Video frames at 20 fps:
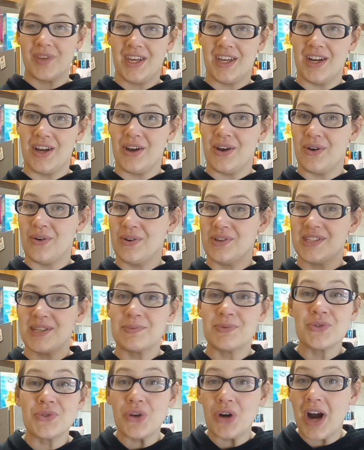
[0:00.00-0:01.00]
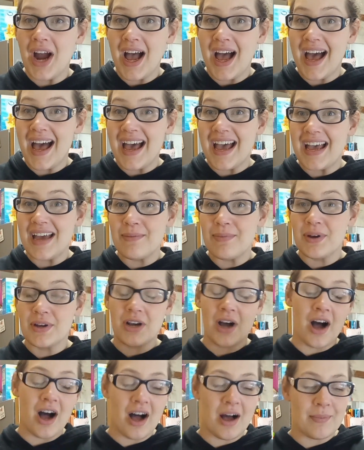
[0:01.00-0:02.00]
you know, subscribe,
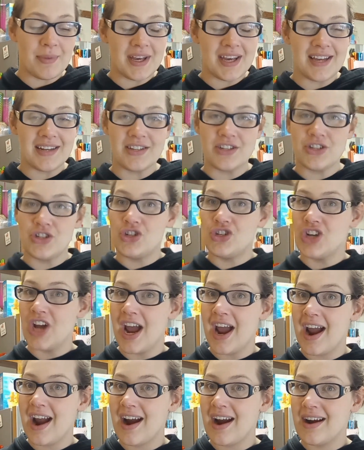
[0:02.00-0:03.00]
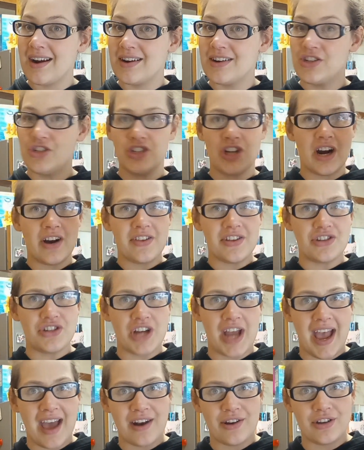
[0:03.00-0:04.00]
comment, share the
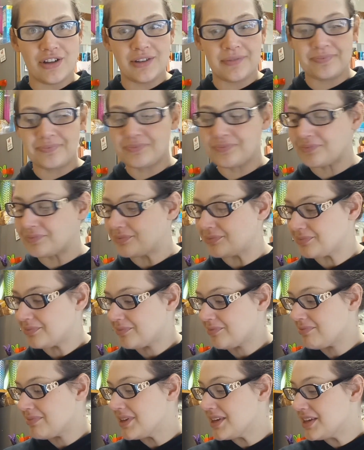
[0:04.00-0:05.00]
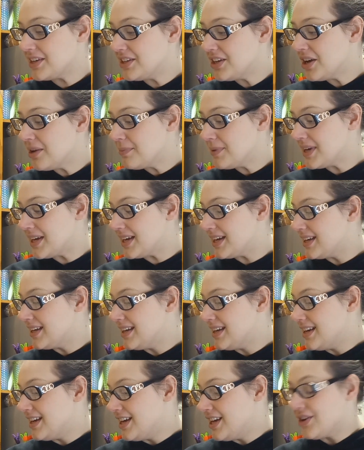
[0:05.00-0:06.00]
channel. That'd be
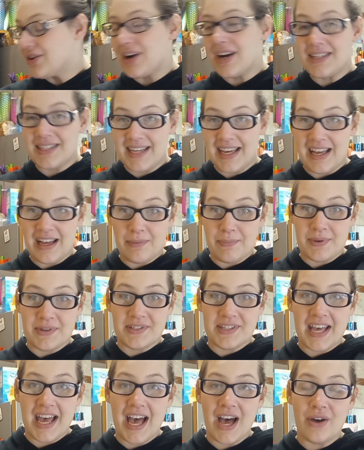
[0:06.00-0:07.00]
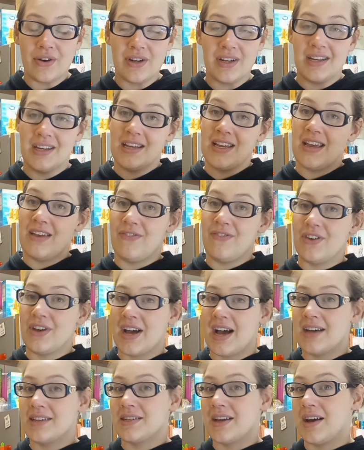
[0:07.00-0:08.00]
great to help us out. If you
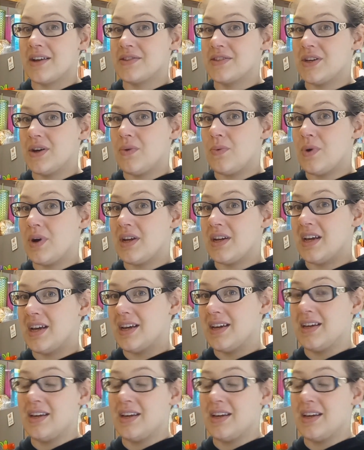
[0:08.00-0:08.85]
guys also want